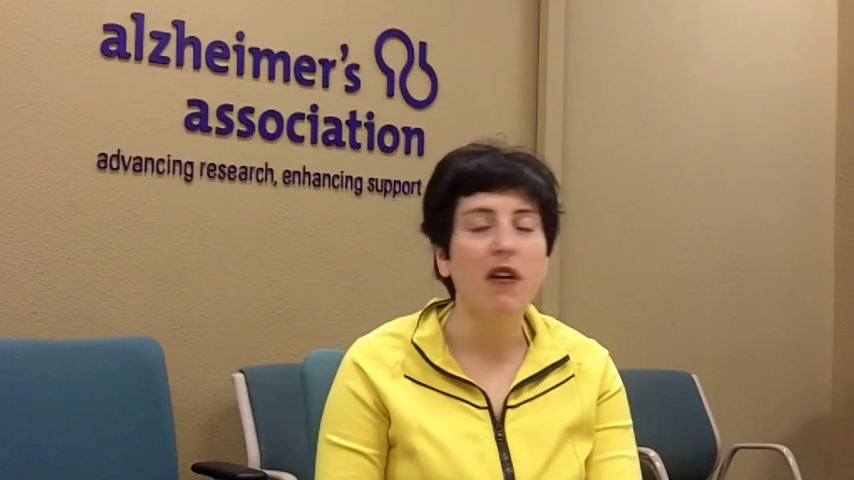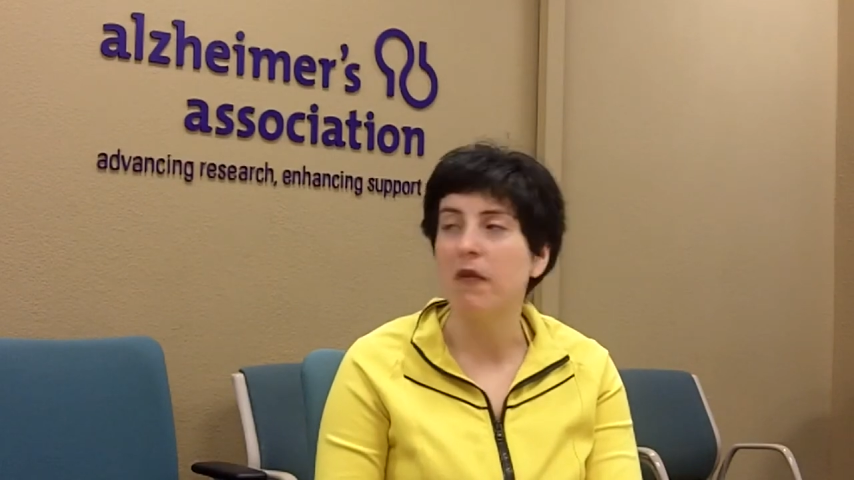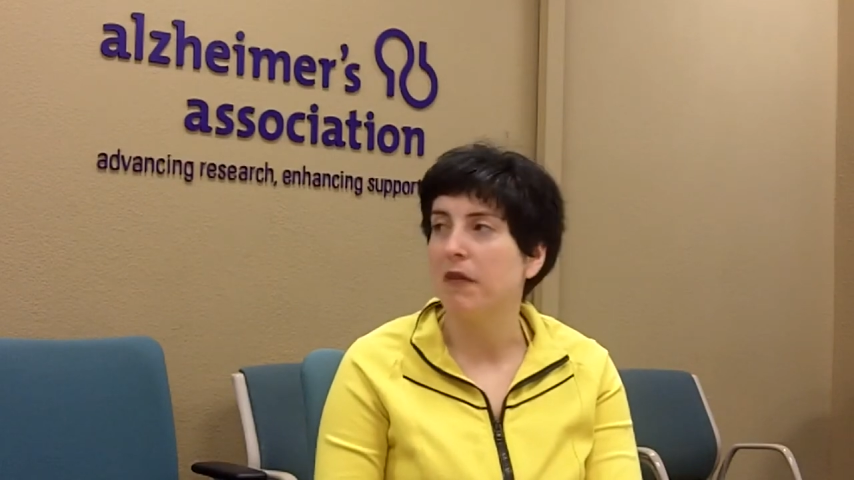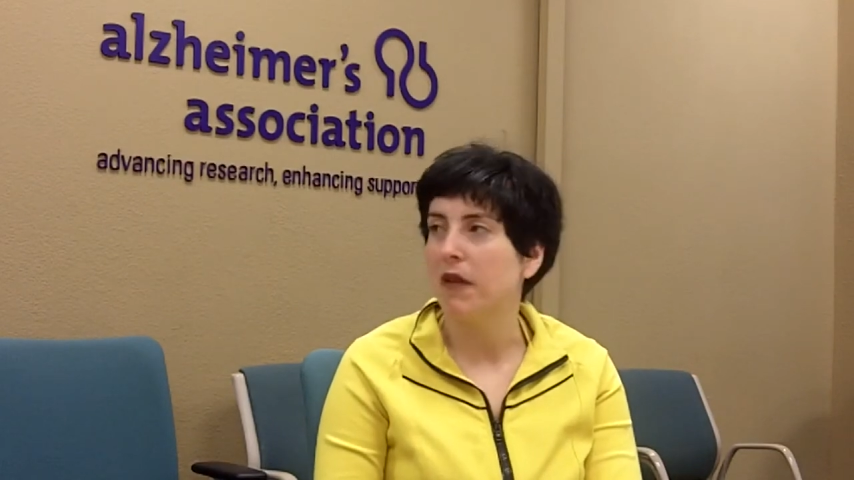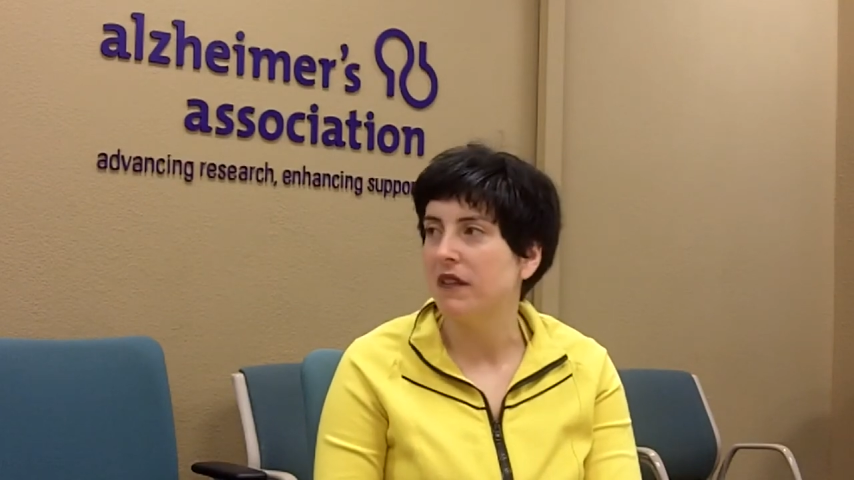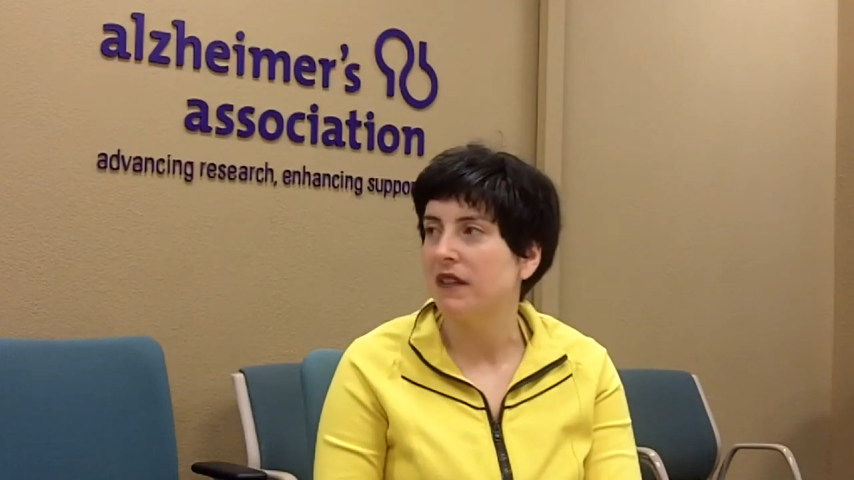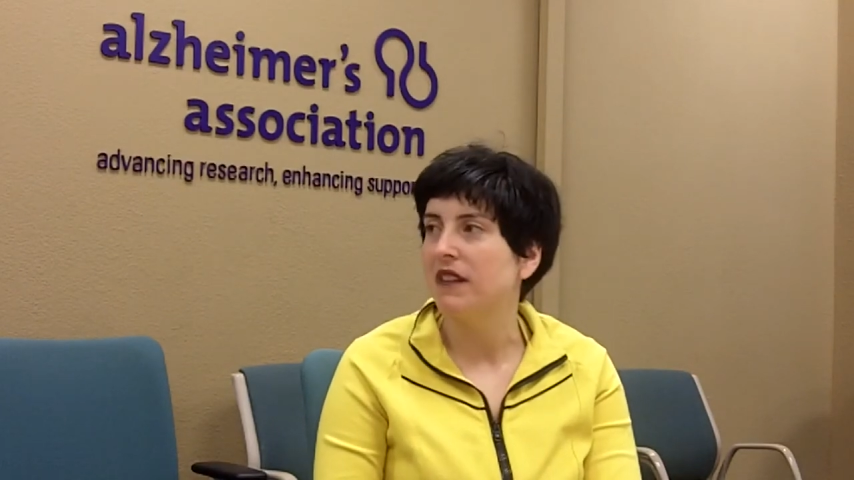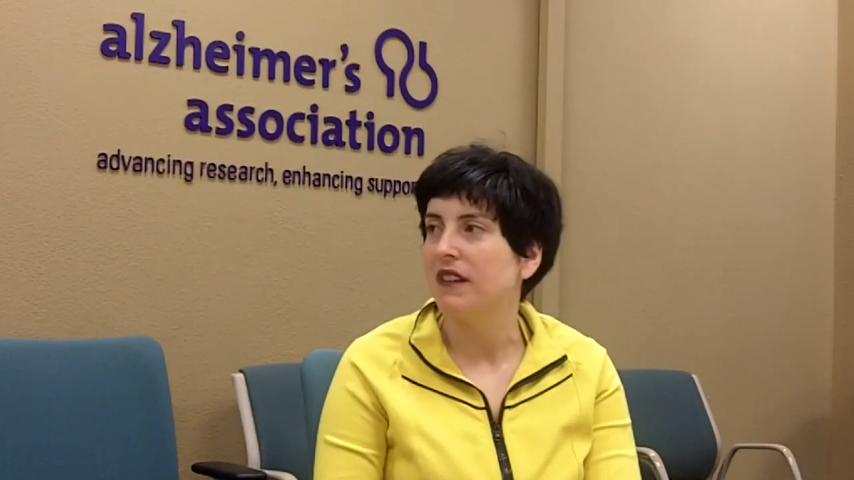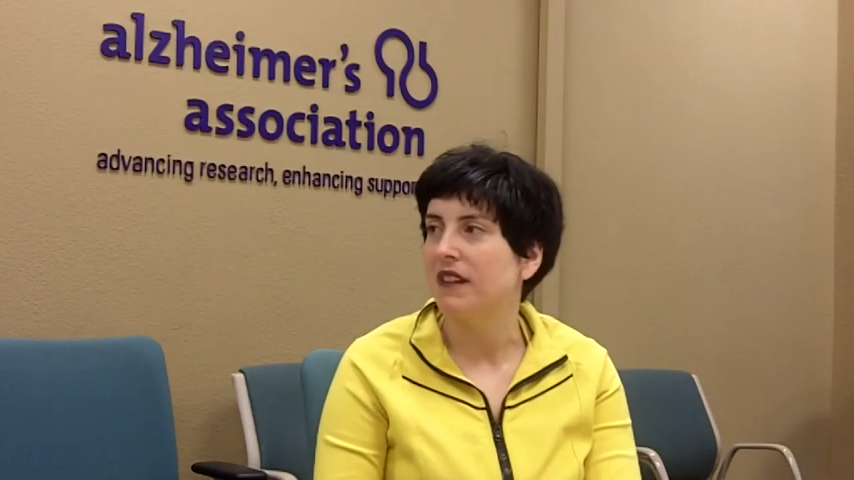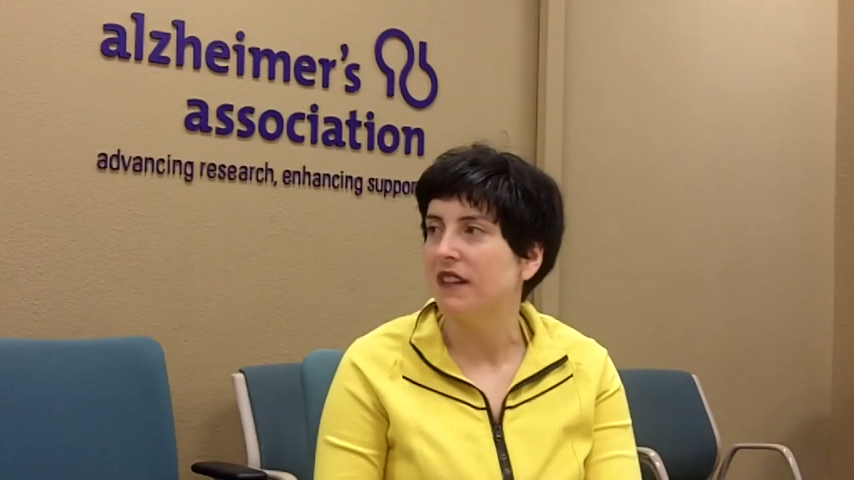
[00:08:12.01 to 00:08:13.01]

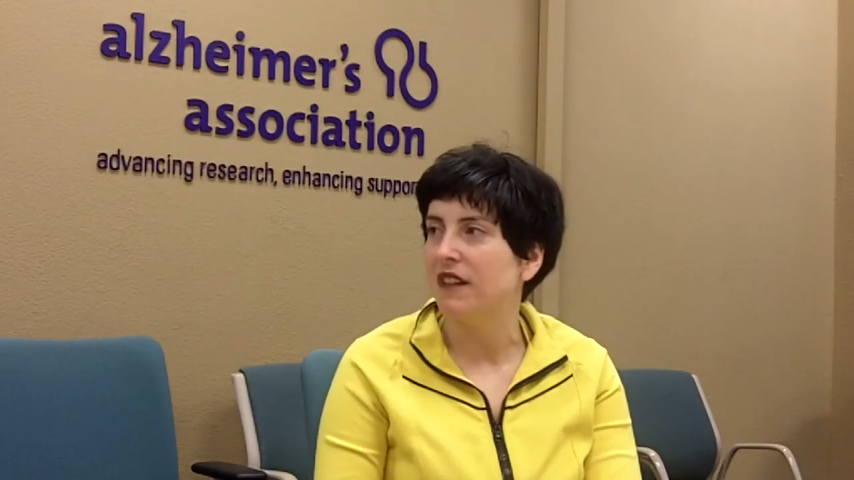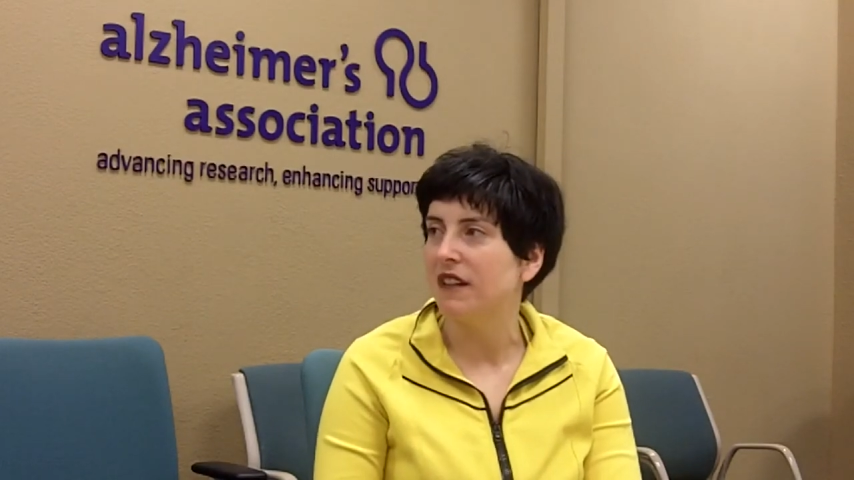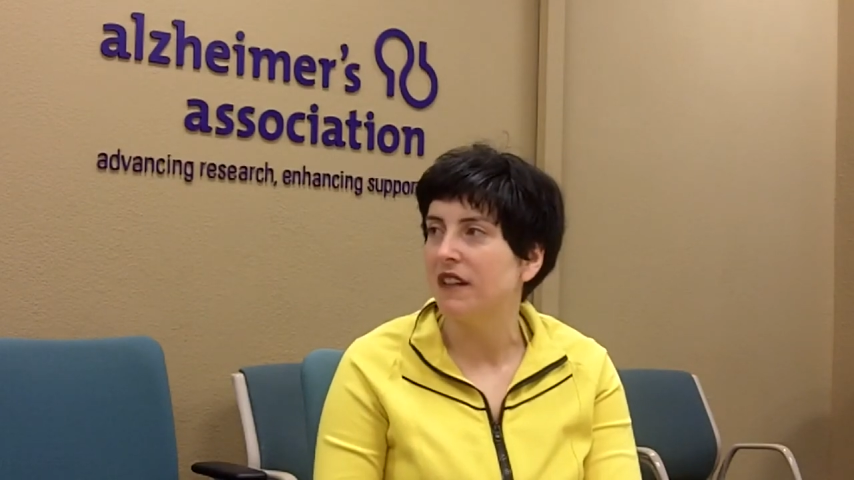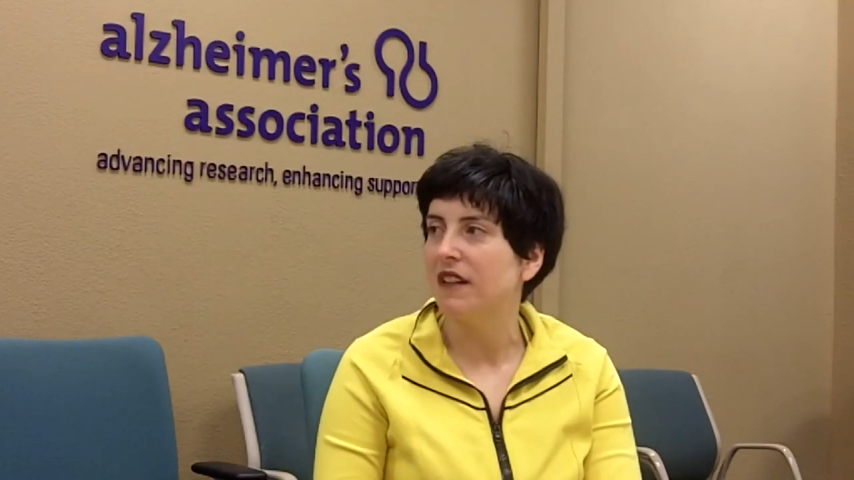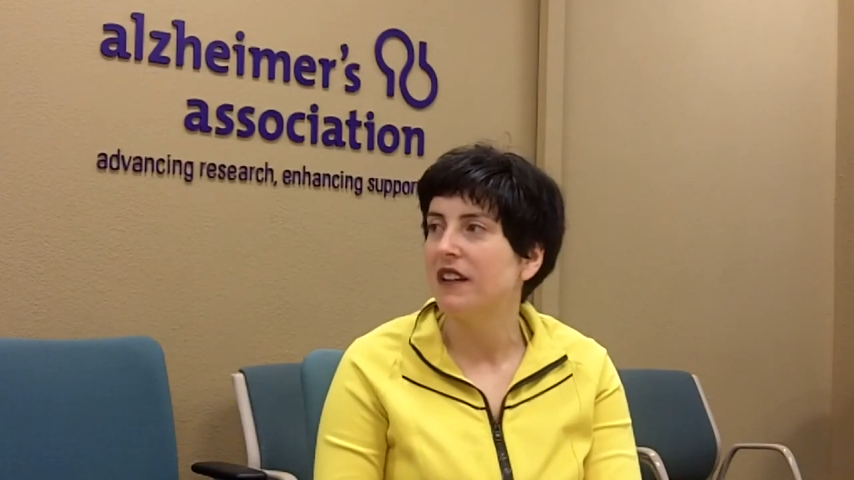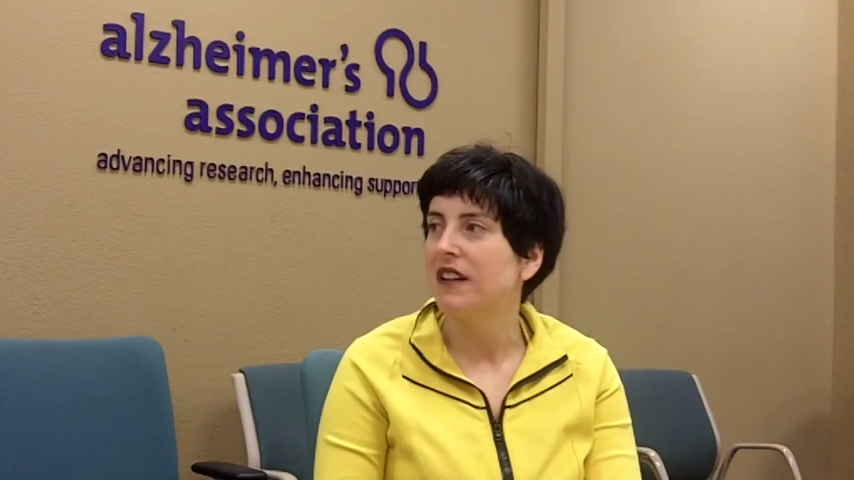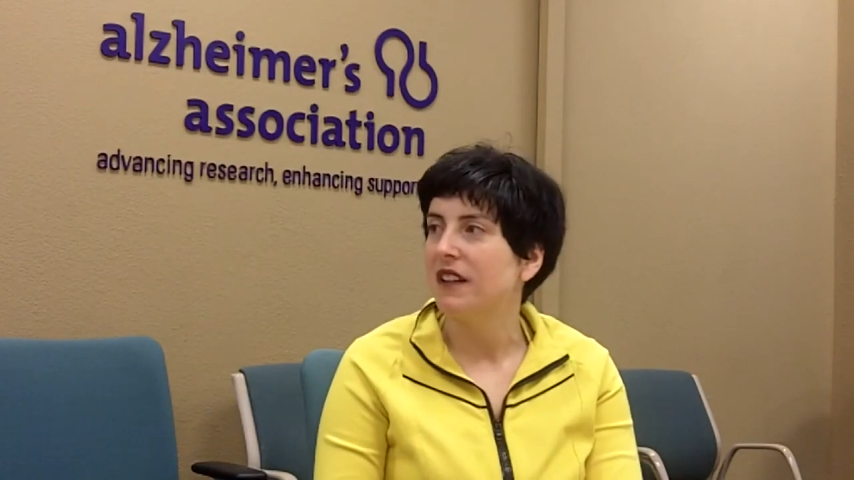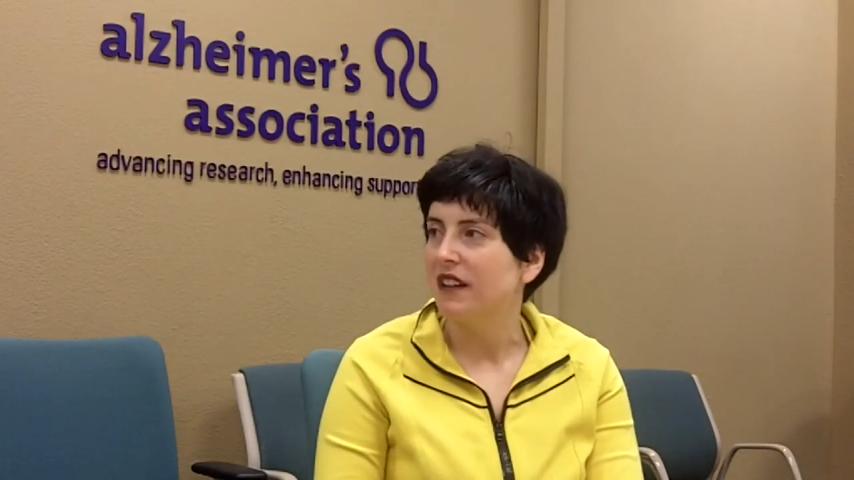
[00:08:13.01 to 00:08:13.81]
component in their